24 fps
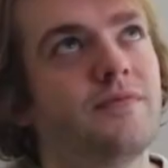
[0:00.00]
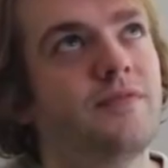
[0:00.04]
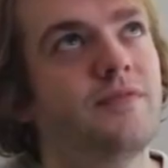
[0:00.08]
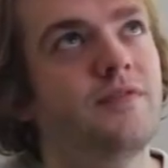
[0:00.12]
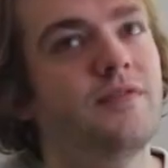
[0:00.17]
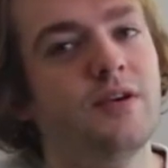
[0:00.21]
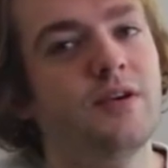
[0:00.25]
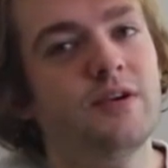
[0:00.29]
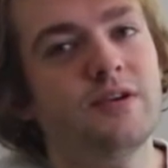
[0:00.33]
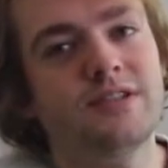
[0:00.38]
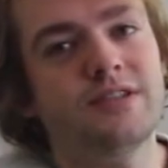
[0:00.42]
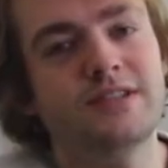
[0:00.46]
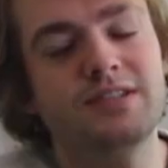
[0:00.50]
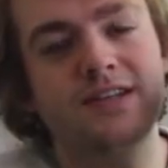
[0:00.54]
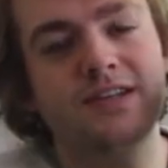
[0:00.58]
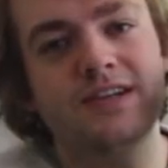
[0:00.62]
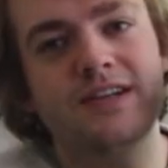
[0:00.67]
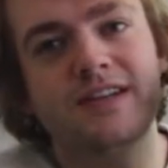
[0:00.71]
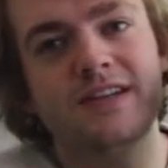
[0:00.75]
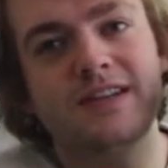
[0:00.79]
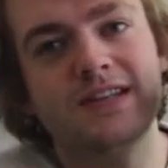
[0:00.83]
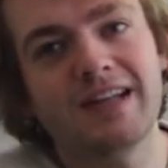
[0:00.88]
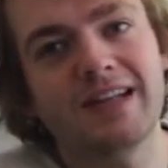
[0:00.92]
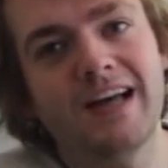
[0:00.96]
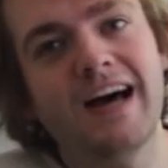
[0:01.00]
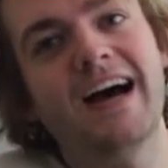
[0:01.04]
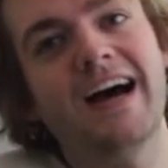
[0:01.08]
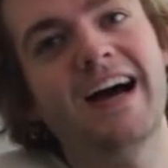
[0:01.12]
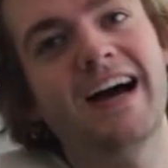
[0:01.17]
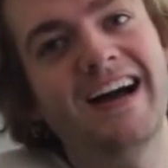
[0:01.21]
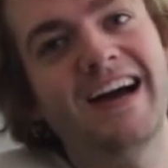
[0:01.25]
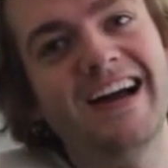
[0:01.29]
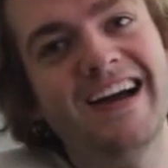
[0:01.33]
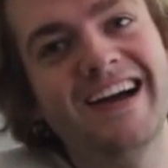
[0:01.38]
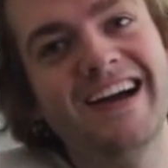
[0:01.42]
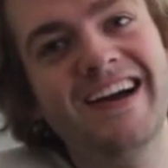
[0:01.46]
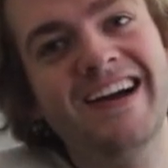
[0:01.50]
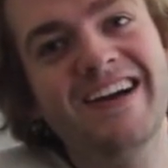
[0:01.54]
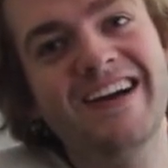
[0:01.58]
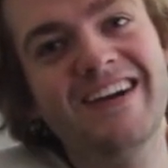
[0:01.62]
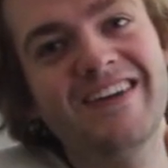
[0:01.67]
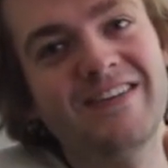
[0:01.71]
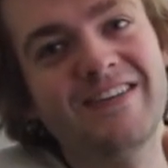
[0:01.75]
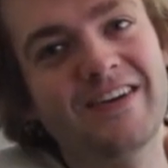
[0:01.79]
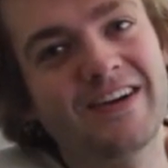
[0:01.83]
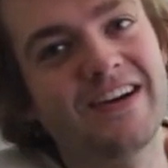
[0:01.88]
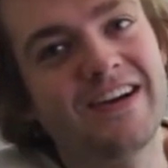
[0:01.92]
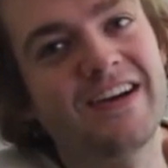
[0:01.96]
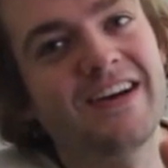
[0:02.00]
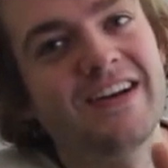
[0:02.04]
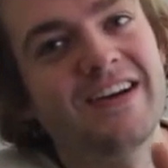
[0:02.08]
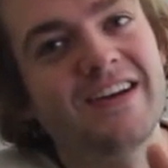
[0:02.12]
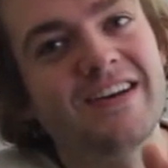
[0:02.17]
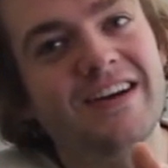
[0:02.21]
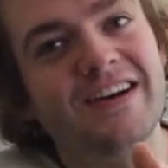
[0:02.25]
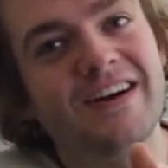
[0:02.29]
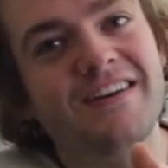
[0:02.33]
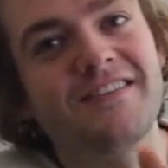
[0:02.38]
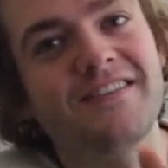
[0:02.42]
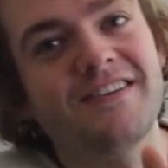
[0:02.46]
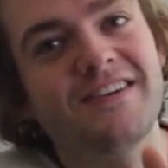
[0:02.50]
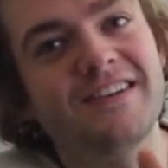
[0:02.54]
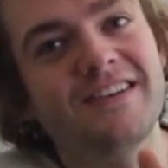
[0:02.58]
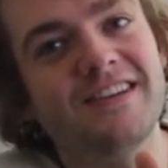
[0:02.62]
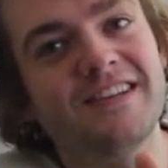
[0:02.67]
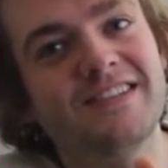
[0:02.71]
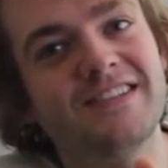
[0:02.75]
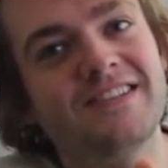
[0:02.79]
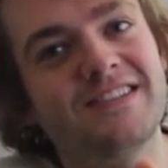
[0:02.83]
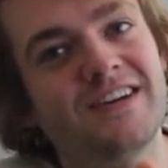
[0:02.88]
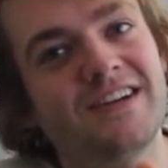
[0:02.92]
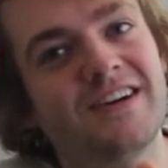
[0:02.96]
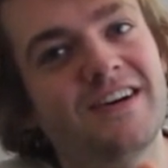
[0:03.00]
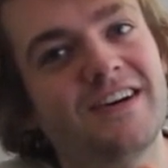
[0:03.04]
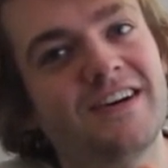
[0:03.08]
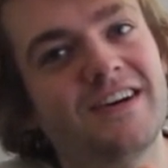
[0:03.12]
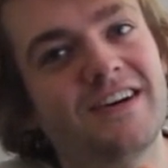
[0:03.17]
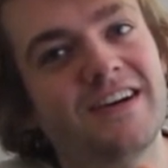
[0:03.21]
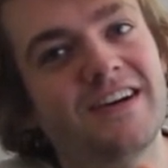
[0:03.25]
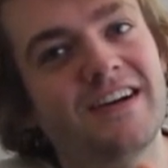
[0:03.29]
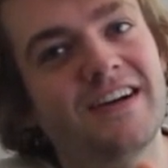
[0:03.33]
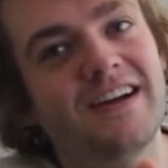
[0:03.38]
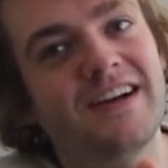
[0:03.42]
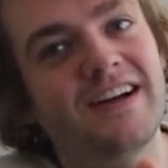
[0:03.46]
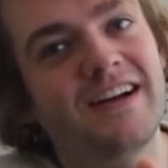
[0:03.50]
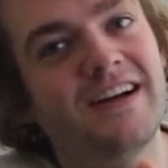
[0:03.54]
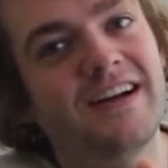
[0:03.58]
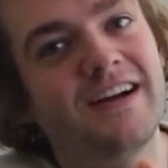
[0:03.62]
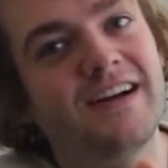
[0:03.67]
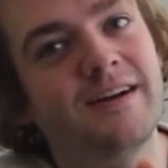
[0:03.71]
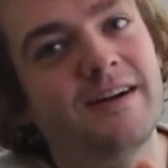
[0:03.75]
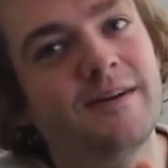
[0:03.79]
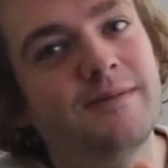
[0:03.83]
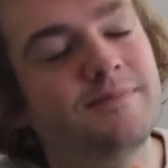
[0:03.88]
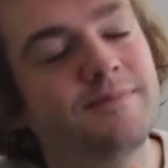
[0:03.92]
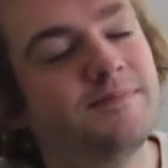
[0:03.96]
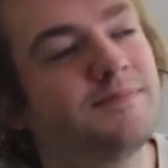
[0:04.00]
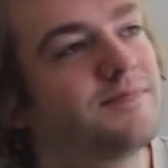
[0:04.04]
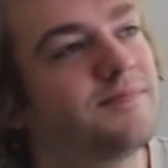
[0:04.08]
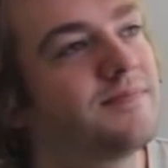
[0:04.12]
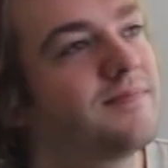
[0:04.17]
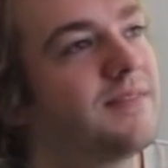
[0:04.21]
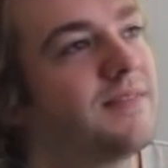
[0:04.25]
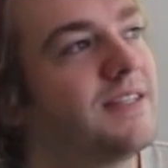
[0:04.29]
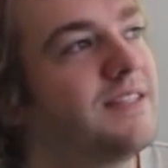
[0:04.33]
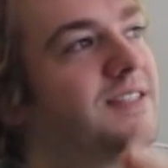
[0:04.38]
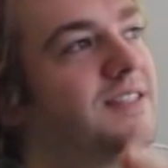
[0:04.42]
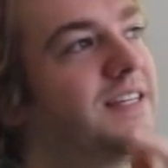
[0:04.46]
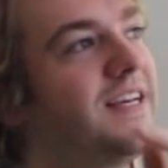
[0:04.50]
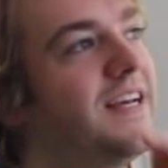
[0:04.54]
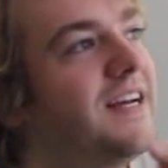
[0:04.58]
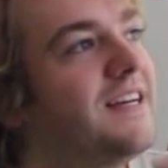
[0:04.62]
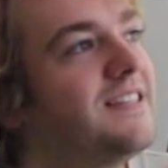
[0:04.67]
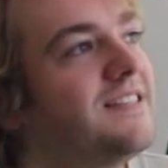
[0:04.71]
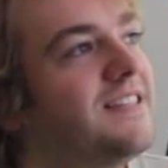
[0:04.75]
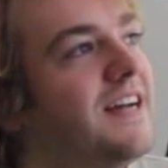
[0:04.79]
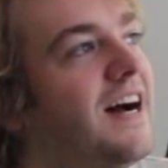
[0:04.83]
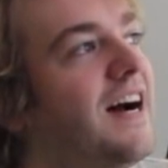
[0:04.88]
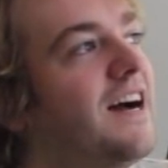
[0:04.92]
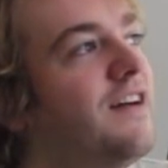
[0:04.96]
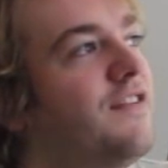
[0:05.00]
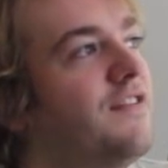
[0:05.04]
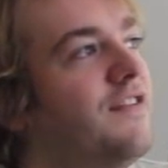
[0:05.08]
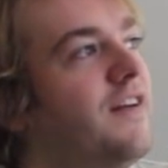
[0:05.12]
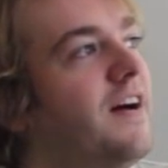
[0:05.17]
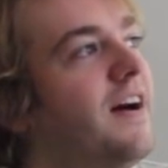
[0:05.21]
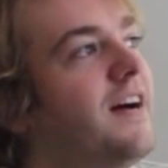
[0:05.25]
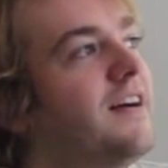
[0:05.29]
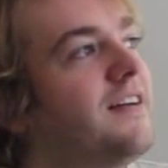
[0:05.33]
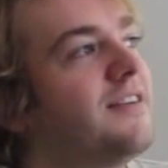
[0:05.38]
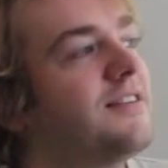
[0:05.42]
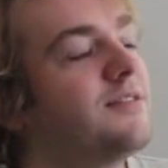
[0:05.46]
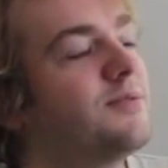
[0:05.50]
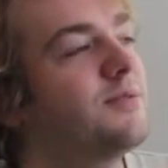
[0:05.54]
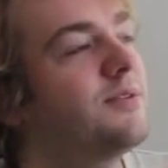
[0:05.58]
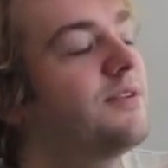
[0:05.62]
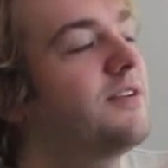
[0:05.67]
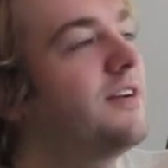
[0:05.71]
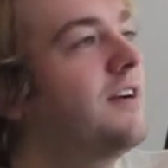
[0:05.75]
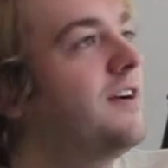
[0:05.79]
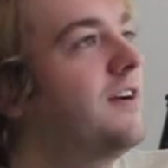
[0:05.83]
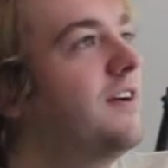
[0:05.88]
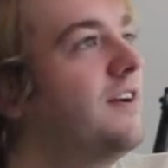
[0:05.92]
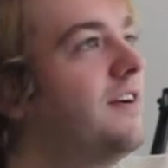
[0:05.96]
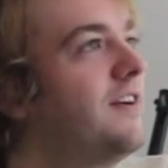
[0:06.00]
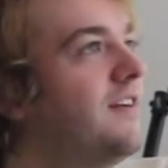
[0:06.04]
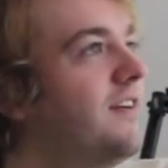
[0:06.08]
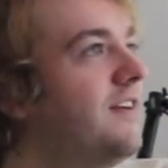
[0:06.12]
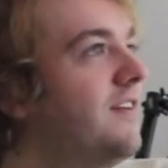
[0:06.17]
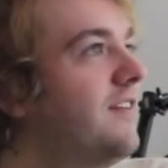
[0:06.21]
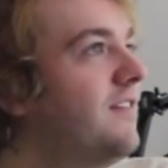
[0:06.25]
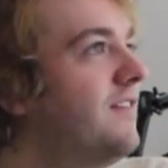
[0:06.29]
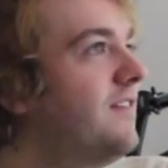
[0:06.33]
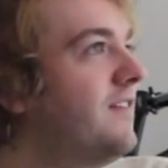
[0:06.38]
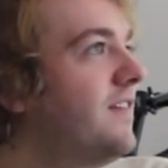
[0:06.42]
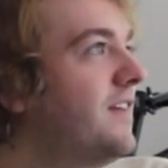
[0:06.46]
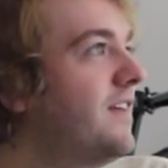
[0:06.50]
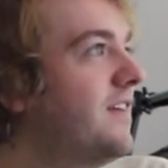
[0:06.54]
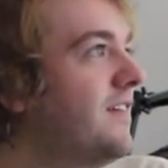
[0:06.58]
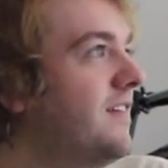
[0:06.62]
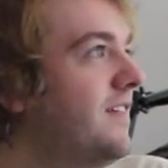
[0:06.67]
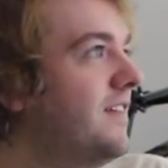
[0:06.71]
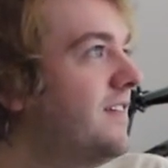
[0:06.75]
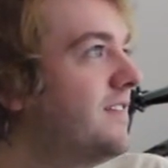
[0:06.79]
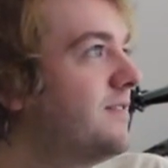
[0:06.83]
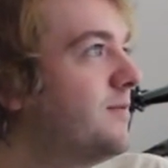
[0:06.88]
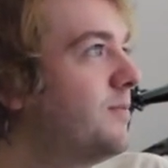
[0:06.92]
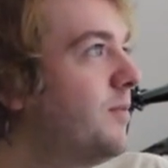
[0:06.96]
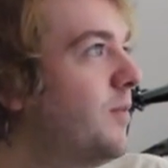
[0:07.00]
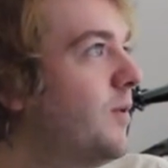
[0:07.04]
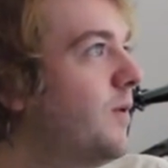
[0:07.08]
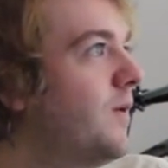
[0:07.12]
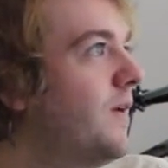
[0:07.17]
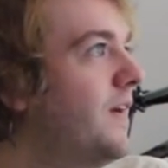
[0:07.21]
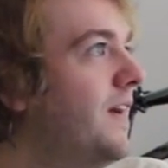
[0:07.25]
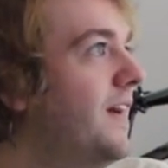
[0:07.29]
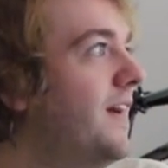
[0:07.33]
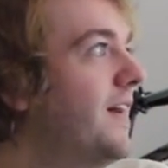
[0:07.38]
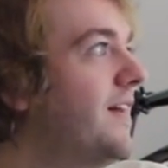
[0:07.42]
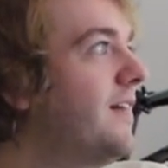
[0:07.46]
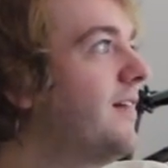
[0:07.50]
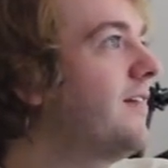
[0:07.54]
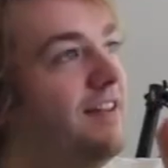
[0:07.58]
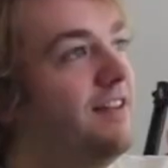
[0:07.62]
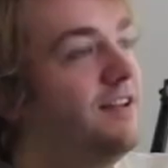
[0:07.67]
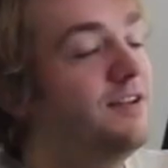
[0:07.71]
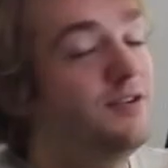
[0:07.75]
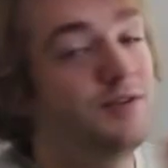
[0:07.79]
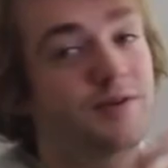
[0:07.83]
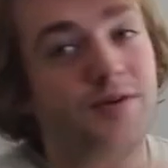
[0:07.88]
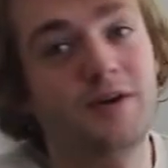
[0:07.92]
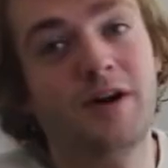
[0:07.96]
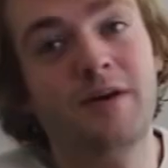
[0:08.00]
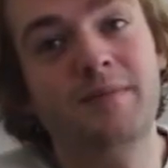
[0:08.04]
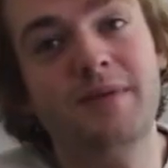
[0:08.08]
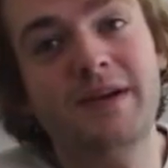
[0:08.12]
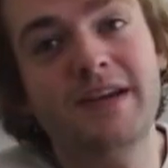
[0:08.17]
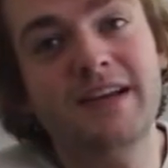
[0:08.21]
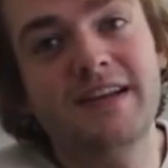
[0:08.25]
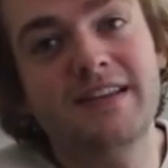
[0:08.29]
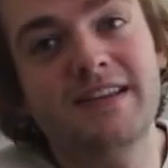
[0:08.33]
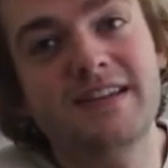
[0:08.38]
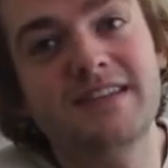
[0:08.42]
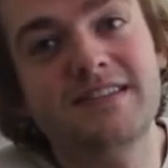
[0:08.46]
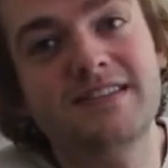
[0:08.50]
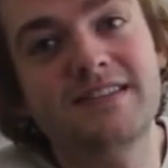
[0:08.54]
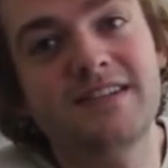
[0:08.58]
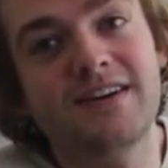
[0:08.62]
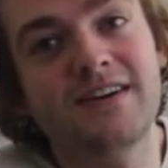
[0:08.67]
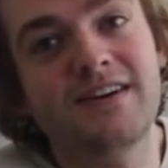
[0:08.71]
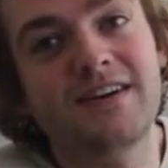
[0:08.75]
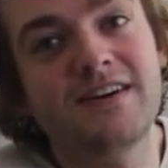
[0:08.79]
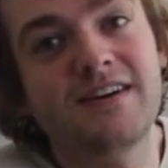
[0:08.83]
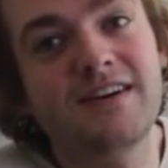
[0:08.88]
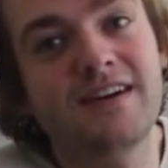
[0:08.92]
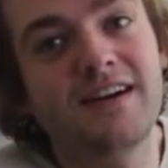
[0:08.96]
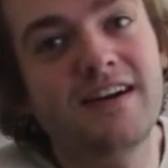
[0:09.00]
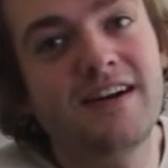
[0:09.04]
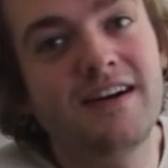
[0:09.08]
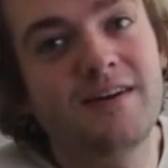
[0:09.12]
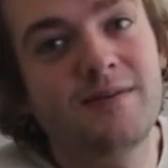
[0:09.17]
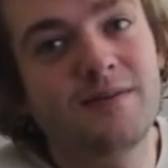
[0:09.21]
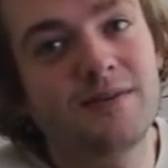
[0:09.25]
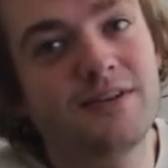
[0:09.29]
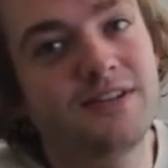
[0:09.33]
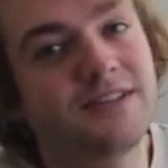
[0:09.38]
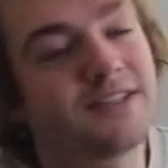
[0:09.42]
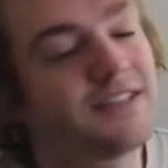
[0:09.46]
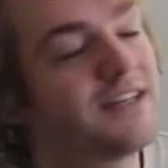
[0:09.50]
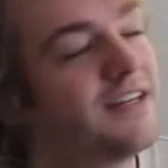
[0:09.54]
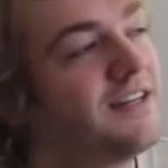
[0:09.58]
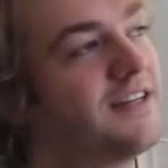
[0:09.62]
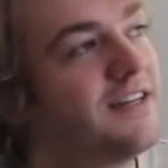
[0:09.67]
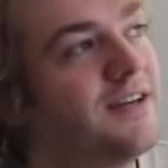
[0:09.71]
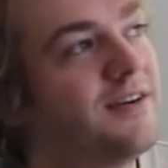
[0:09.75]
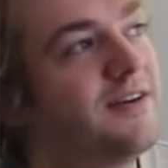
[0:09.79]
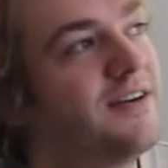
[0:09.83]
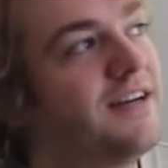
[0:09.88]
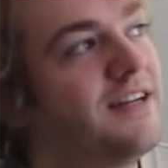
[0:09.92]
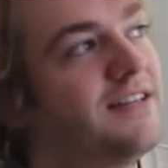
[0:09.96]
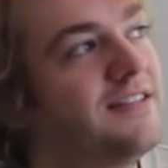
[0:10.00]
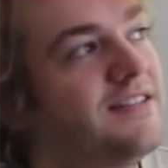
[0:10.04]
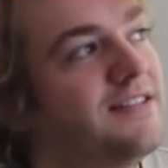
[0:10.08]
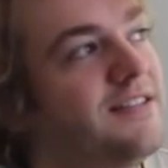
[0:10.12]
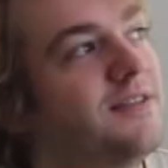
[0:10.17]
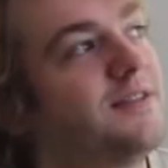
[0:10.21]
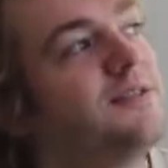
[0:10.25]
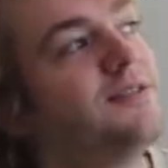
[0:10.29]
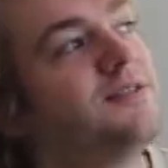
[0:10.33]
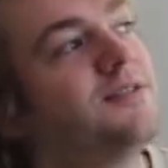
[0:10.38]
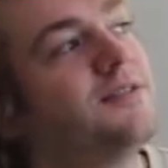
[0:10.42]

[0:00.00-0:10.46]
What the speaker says: First lie we're gonna uncover in this song, CSI files, we're figuring this boy out. The drumming in this song, we're just gonna go ahead and start